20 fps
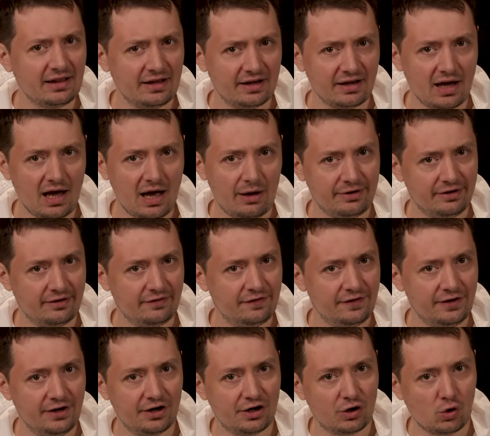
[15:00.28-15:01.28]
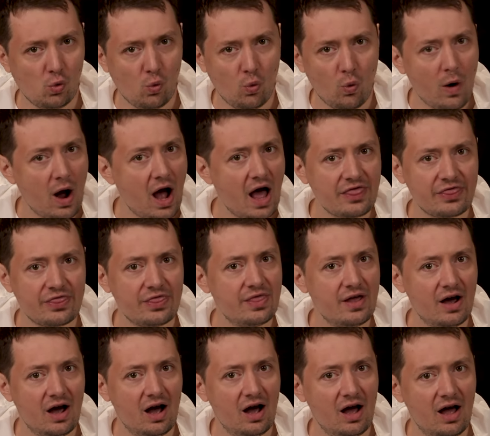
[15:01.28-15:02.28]
out in fear, what
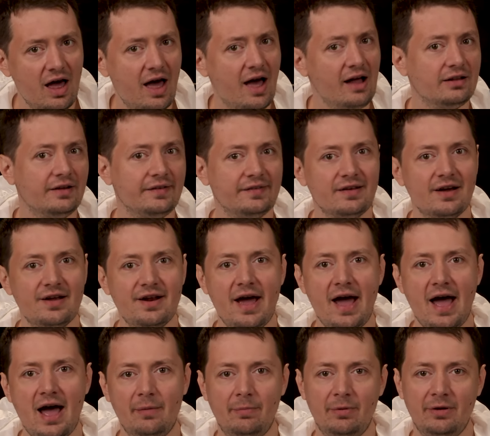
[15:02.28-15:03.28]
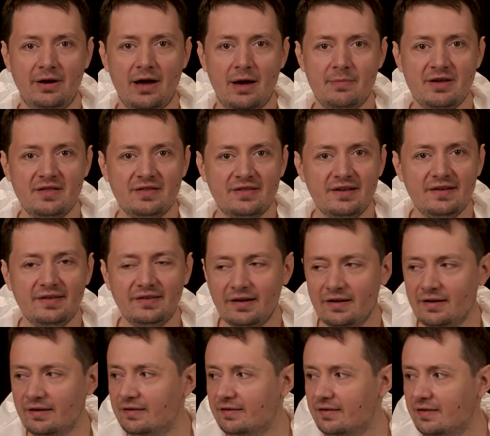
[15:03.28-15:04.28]
the hell is gonna happen? I mean, this
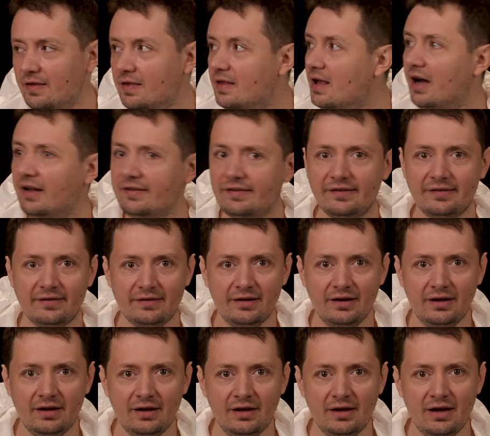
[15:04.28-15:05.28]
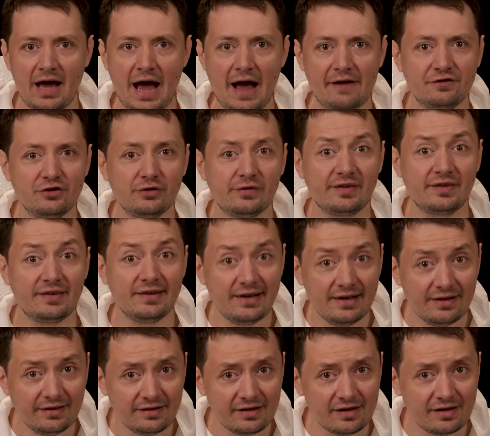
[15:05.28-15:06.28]
is nuts. Have you
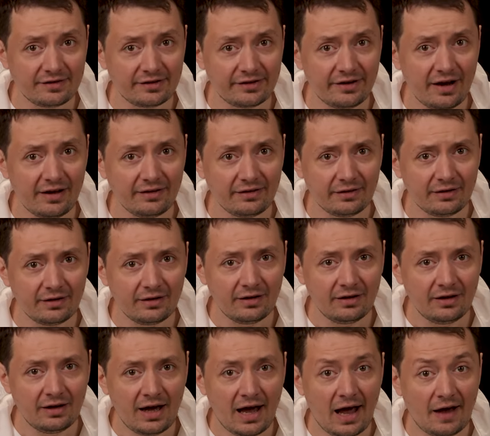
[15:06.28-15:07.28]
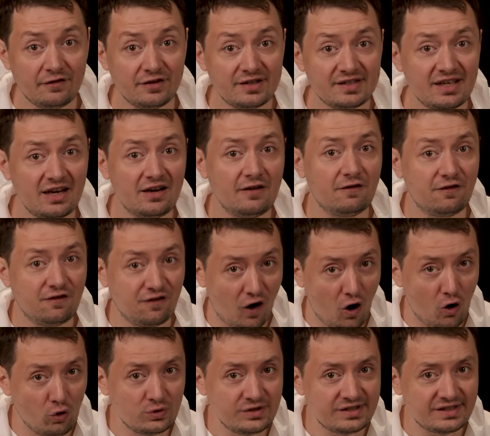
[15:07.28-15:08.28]
seen the internet? Have you seen
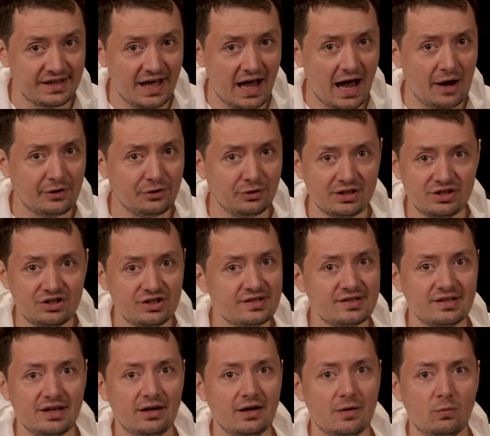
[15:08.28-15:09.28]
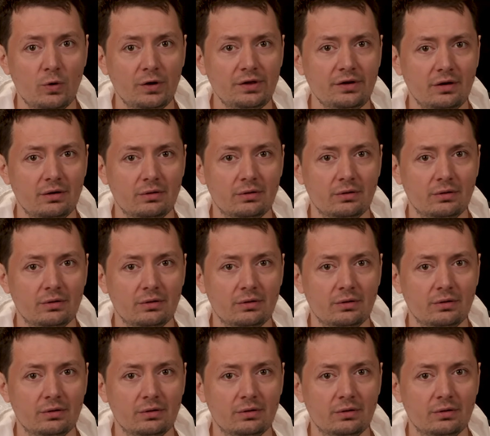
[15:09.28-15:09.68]
phones now? You can just take them with you.